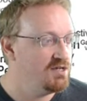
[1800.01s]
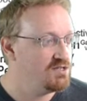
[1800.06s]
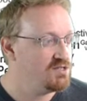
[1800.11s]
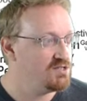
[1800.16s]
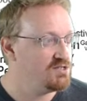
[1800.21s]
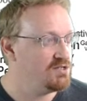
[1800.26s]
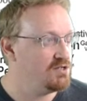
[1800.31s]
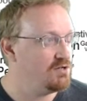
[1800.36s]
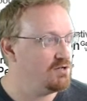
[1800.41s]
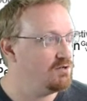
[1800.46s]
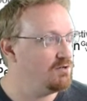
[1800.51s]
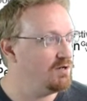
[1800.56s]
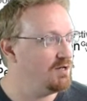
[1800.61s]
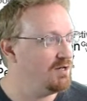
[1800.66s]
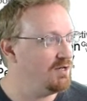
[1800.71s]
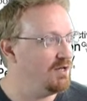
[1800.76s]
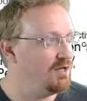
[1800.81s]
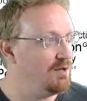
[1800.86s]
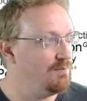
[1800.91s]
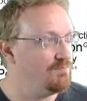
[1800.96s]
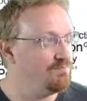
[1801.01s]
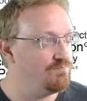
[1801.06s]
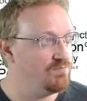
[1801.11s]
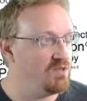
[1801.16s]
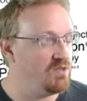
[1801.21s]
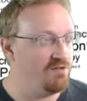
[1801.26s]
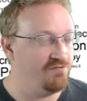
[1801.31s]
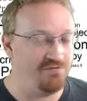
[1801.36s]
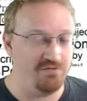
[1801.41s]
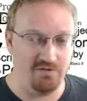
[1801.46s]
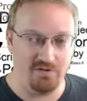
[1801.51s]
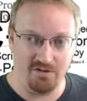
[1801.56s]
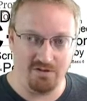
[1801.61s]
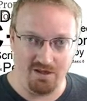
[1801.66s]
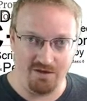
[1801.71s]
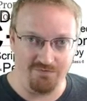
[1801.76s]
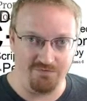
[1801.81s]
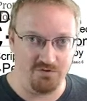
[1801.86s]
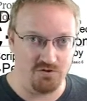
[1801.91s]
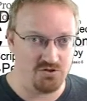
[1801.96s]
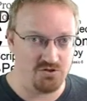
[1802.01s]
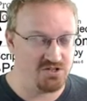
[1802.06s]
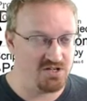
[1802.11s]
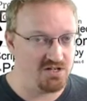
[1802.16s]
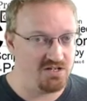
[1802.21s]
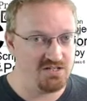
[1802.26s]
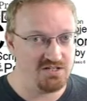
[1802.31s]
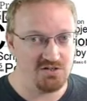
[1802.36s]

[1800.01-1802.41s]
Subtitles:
So if your son is